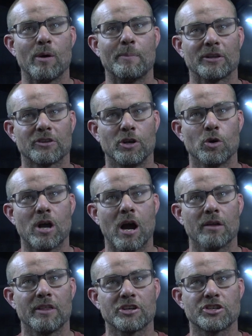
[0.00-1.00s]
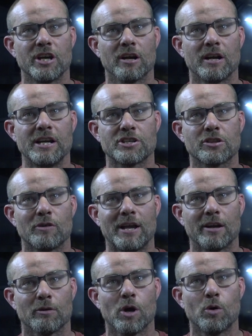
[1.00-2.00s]
We built a new car this year. He's three
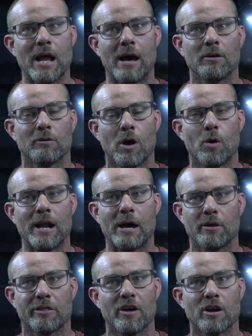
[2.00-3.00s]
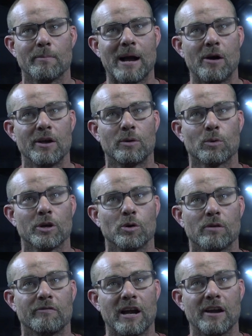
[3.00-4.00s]
in a row down row down to Thunder Mountain. We're
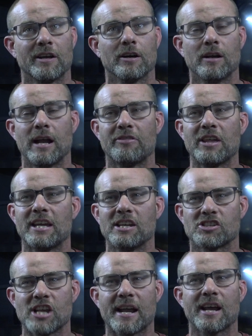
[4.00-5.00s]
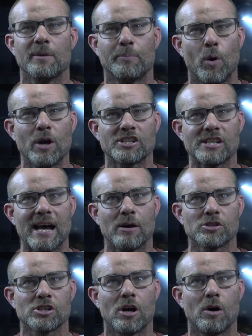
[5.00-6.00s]
doing very good. I think he's second in points now,
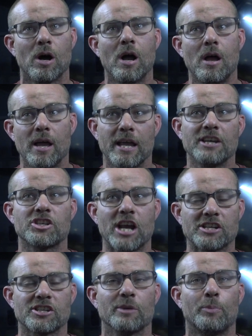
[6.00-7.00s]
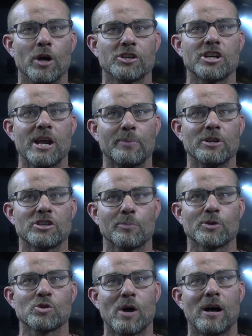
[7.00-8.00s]
so wow. he's chasing a points
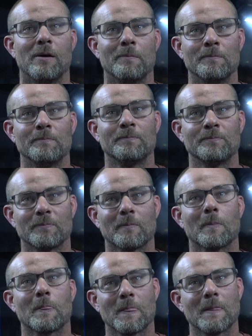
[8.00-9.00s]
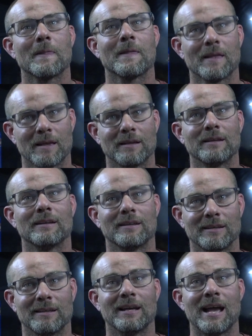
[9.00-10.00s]
championship as well. That'd be nice if we could both get it. That
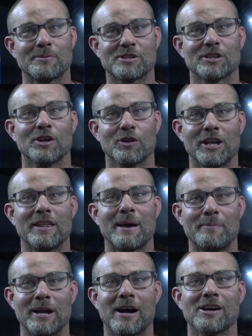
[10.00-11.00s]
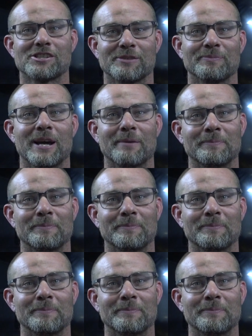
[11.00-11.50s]
would be something. Absolutely, huh? that'd be awesome. Yep.